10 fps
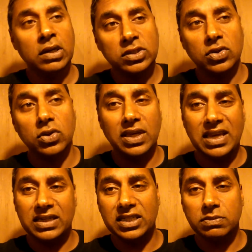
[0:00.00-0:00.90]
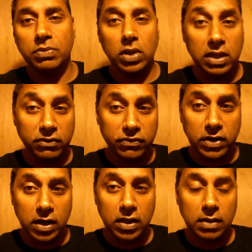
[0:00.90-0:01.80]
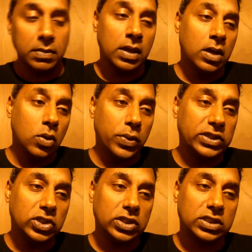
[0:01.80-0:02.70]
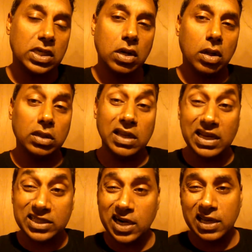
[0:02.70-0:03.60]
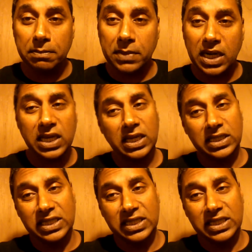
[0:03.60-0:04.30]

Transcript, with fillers: So you get this book in front of them, which is called a target market.